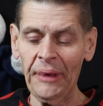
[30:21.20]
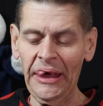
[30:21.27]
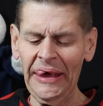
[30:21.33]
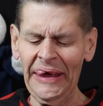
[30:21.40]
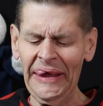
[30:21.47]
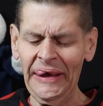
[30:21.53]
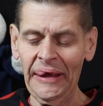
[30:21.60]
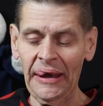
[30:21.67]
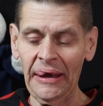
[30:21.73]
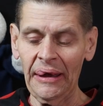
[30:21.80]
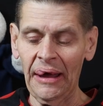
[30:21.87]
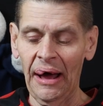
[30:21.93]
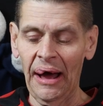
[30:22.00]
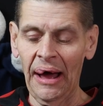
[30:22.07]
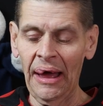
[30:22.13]
me in, and
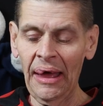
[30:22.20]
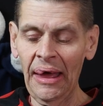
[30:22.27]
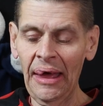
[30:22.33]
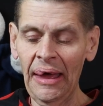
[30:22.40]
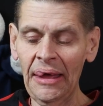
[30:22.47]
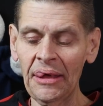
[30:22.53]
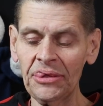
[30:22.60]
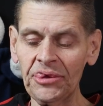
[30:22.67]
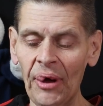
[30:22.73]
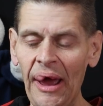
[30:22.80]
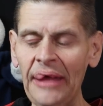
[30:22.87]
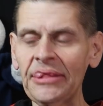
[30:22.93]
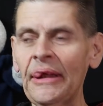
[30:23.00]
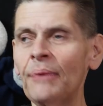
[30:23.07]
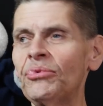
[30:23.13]
so I
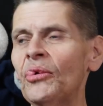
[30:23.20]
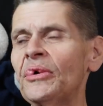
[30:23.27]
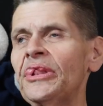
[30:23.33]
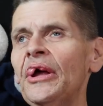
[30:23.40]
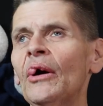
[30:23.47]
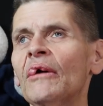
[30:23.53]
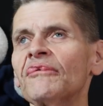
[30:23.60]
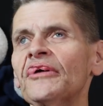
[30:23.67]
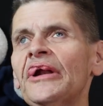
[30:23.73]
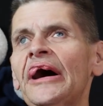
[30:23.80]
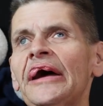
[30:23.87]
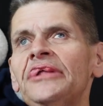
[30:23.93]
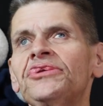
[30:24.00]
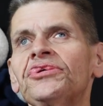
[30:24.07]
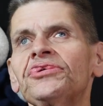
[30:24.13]
ended up doing the
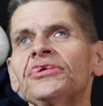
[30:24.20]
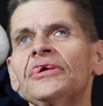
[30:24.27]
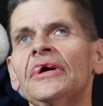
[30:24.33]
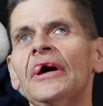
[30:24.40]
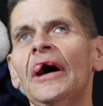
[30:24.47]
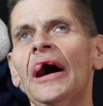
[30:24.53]
overnights